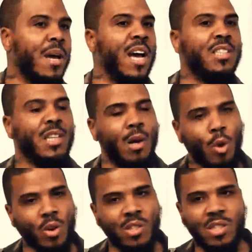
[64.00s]
masjid. I
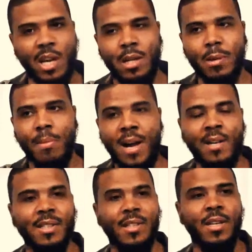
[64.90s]
walked inside of the
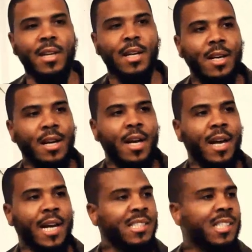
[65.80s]
mosque
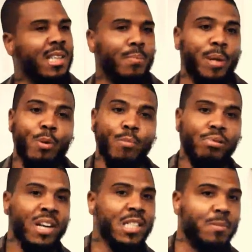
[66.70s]
and I seen people
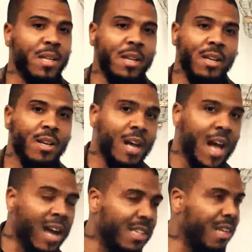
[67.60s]
embracing me.
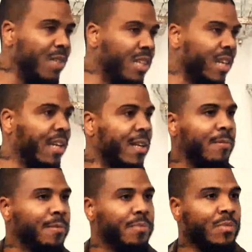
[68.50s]
How's everything?
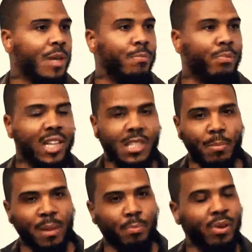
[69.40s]

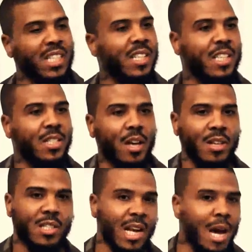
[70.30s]
Embracing, embracing each
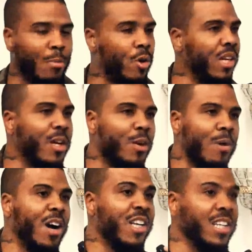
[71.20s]
other. Salam alaikum,
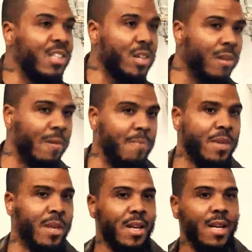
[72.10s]
hugging each other.
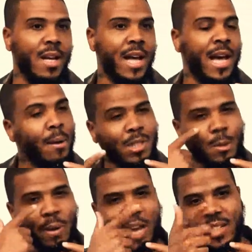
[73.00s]
And I'm
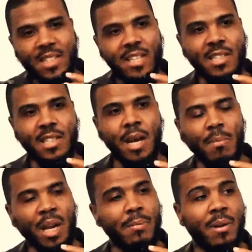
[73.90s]
just paying attention.
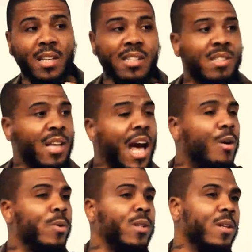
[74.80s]
I'm like, man, this is
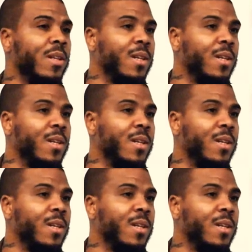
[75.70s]
awkward.